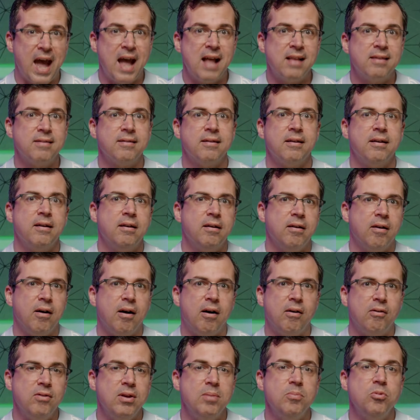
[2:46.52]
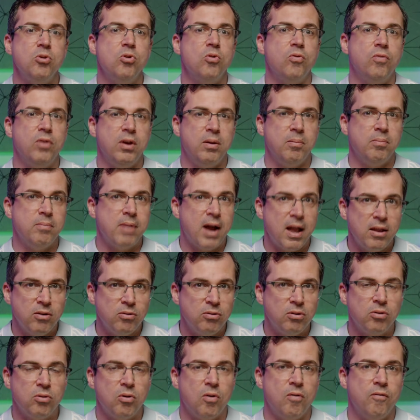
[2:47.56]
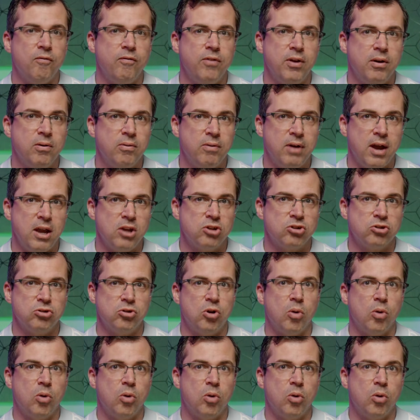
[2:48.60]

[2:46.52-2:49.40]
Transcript: Ads are removing manual configuration